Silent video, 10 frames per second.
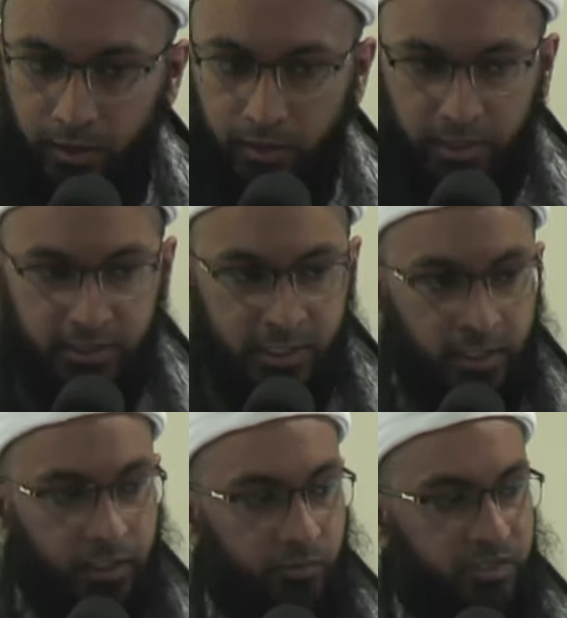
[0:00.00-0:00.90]
and
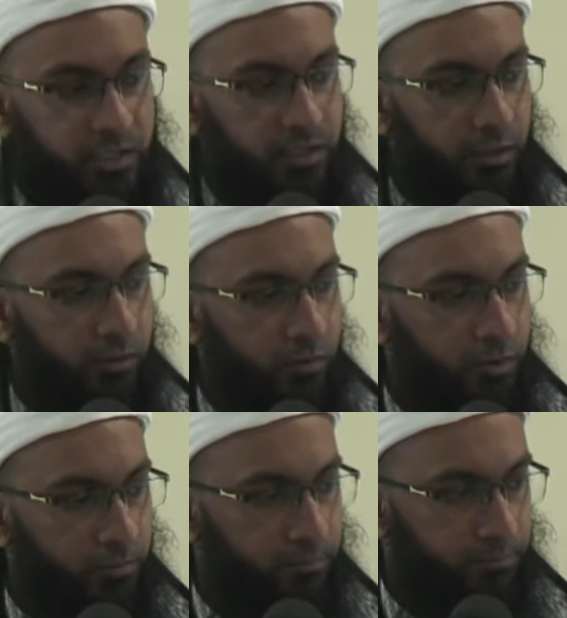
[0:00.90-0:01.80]
secondly we send
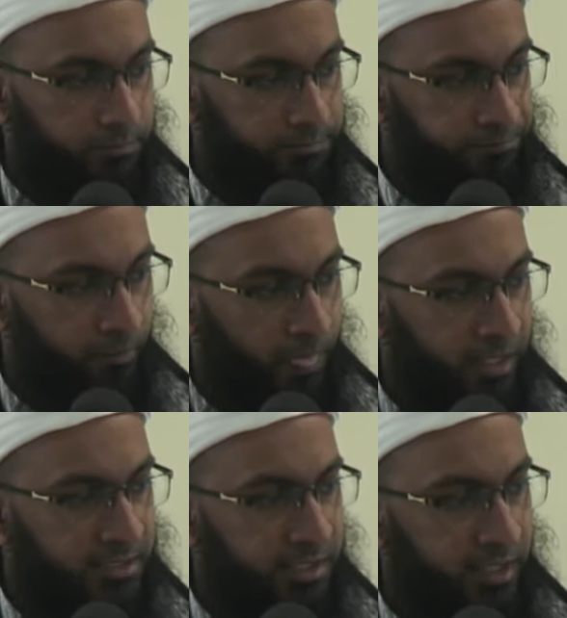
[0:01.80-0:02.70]
darood
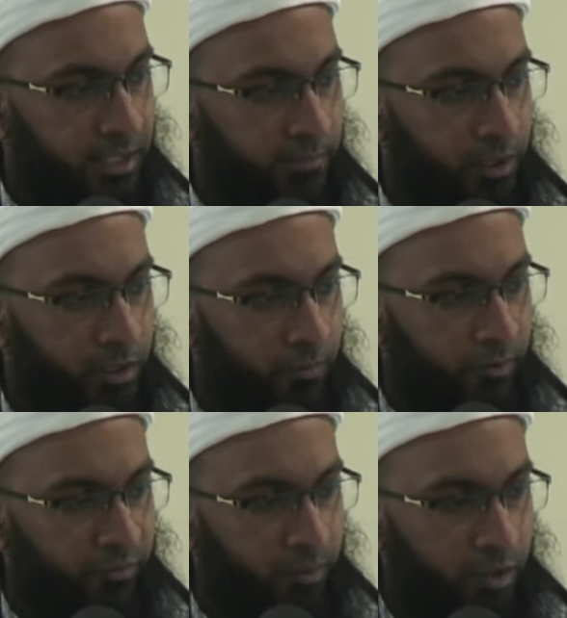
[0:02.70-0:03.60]
and salam on our
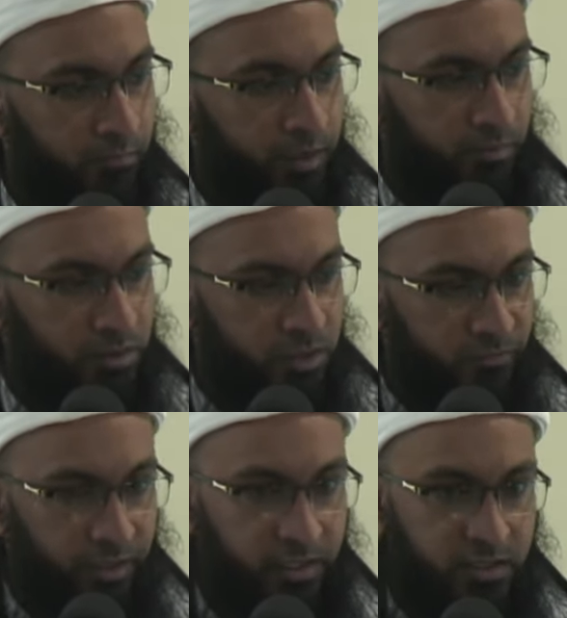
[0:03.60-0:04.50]
Prophet Muhammad
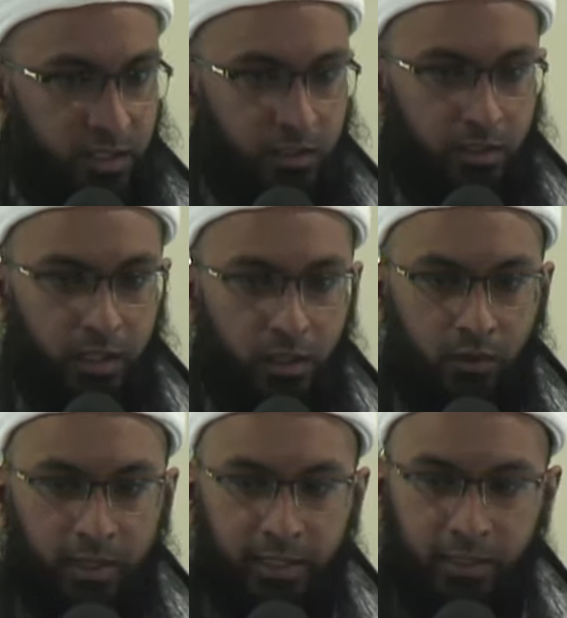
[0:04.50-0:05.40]
Mustafa sallallahu
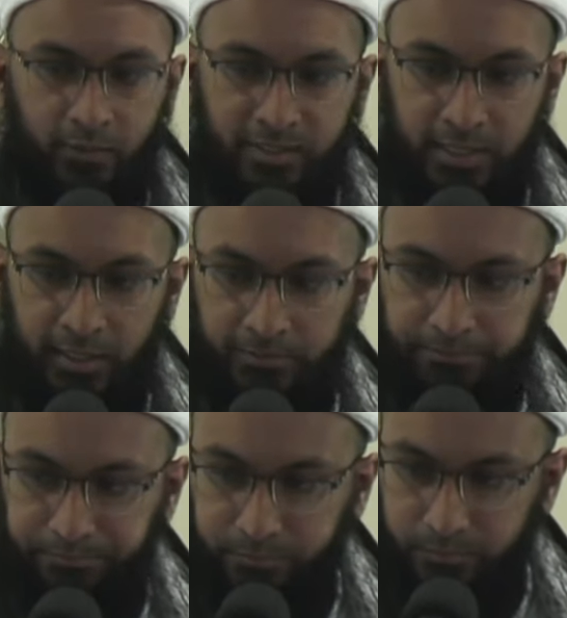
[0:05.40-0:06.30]
alaihi wasallam,
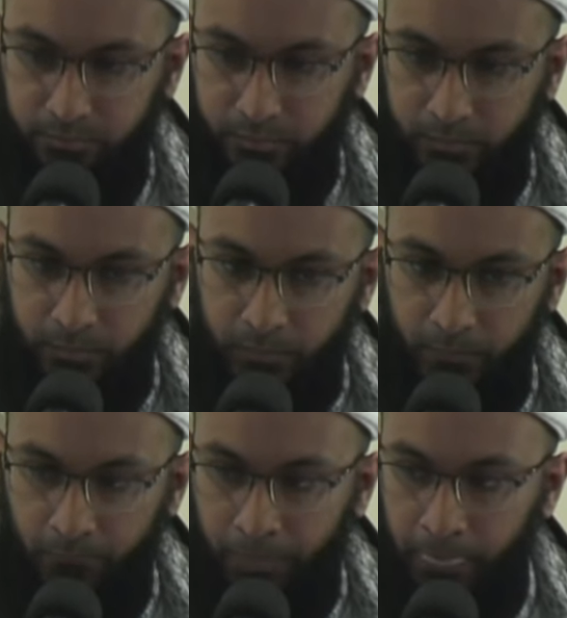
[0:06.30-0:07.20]

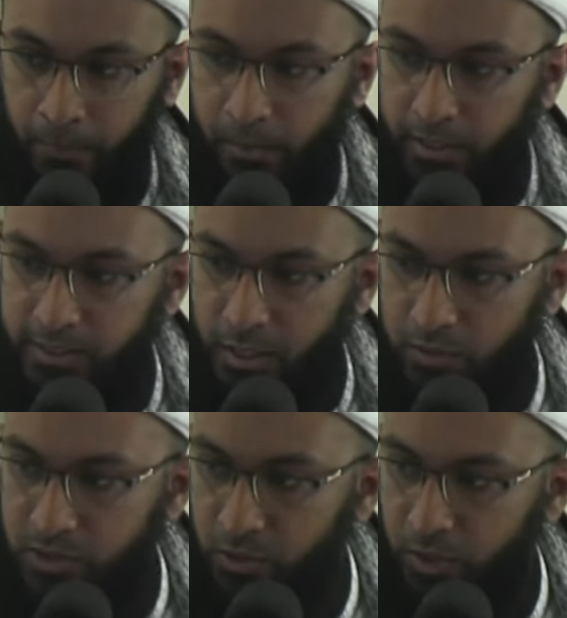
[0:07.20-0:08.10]
his
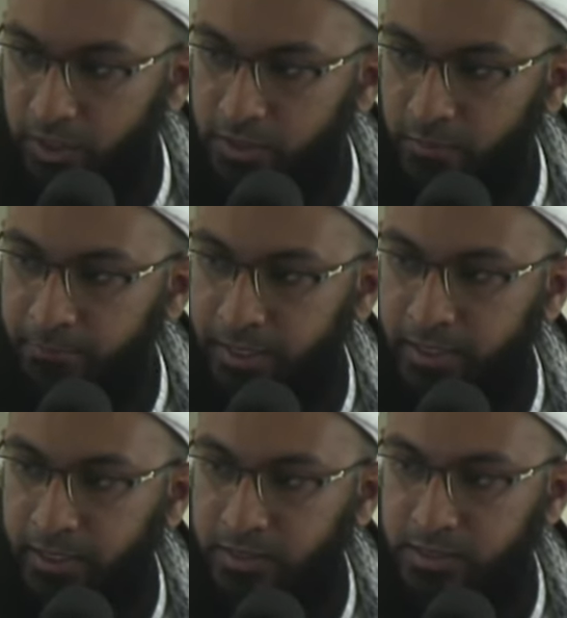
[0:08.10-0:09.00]
household, his
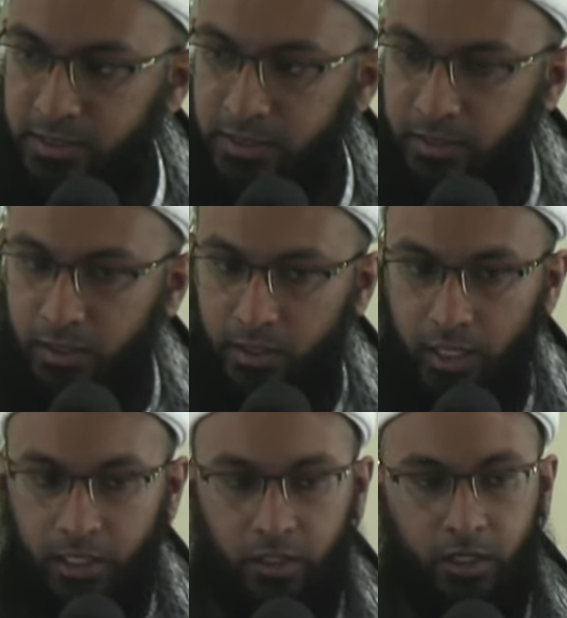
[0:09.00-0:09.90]
companions,
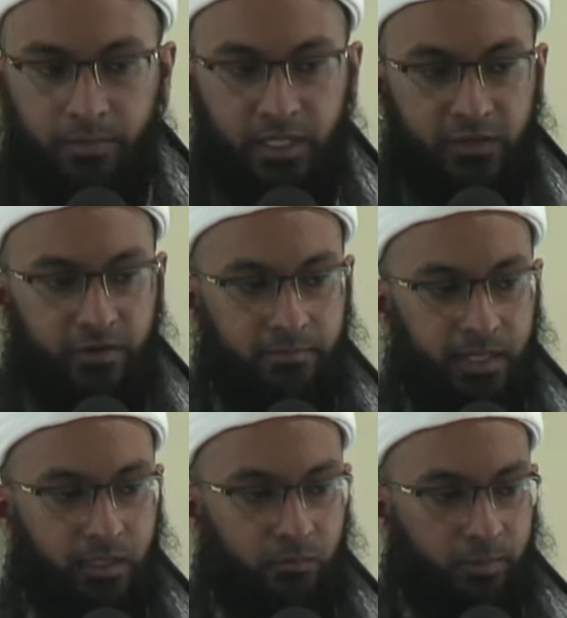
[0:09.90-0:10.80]
and all believing
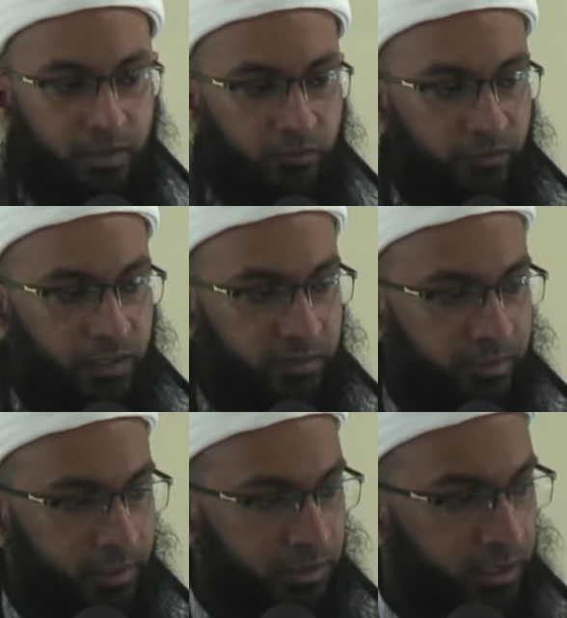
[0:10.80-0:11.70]
men and women who follow
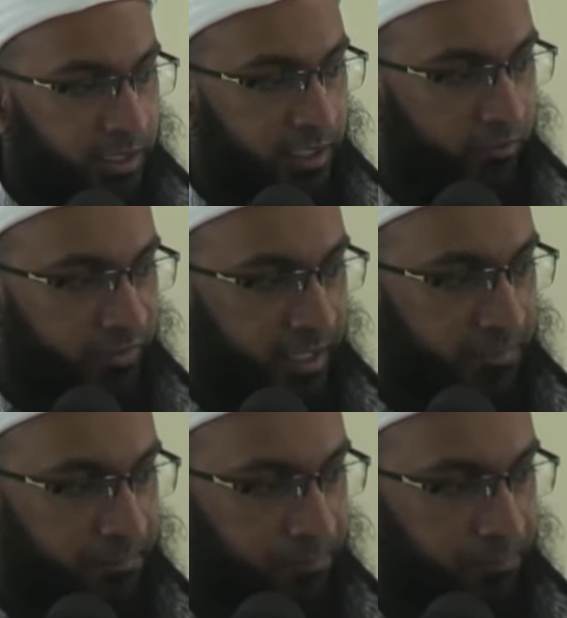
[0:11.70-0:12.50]
them until the end of time.